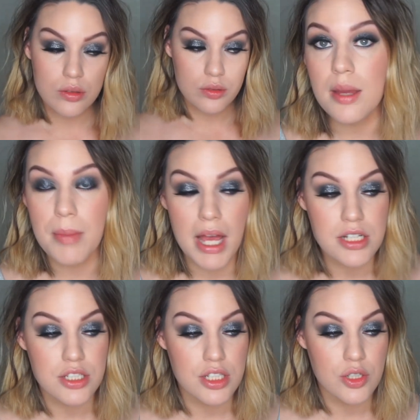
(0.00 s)
I am
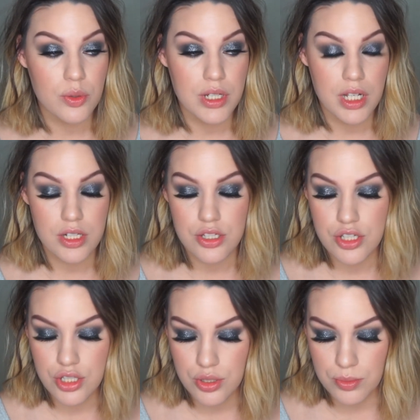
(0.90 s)
actually going
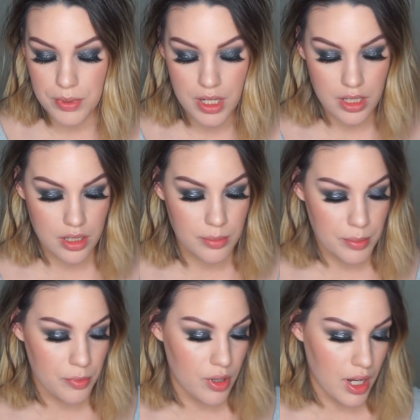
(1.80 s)
to put a little
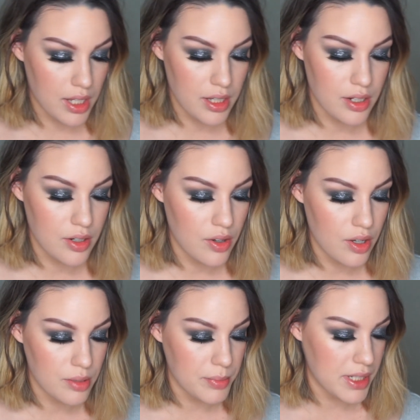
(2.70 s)
bit more highlighter
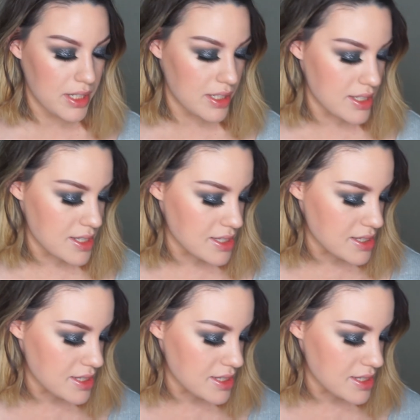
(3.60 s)
on because